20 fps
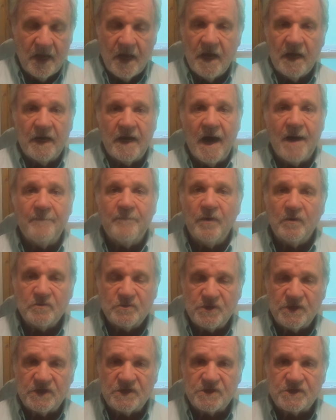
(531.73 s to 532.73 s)

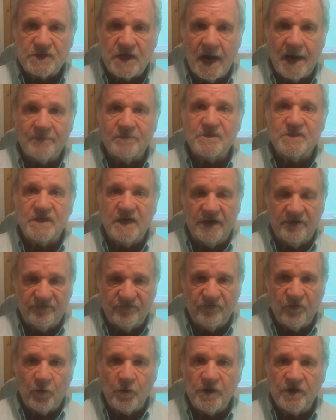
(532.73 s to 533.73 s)
Composting stops at
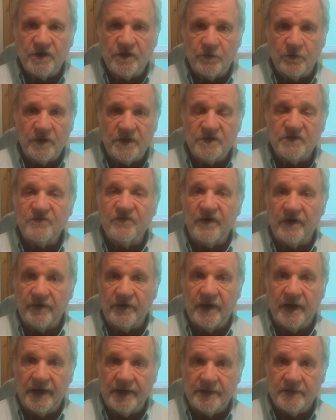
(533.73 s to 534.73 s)
40 degrees
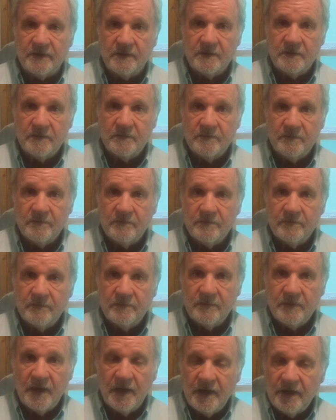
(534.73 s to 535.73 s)
Fahrenheit.
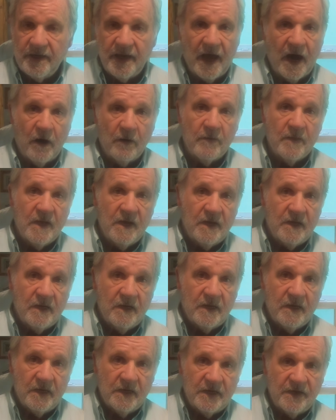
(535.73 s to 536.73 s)
Now,
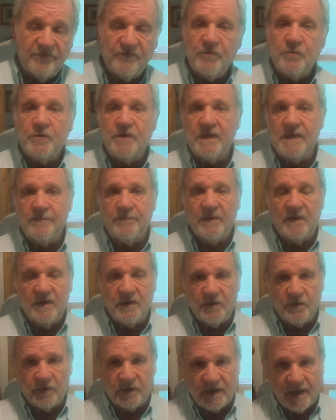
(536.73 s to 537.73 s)
if you keep
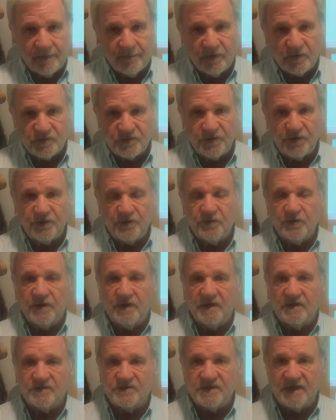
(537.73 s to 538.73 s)
your composting unit
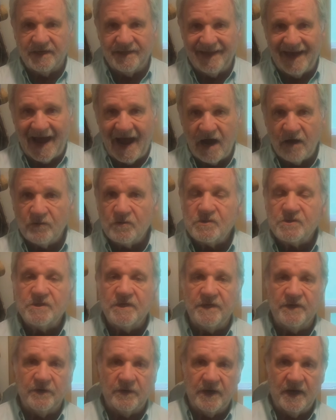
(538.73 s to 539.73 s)
inside the house
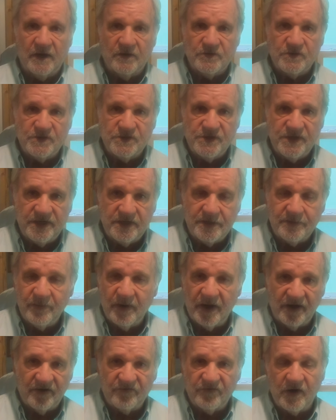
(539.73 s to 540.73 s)
and your house is heated
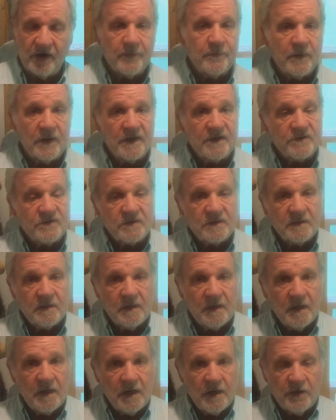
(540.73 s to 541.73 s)
by a fireplace,
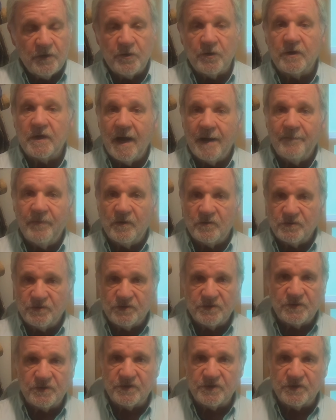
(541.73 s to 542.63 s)
your compost is going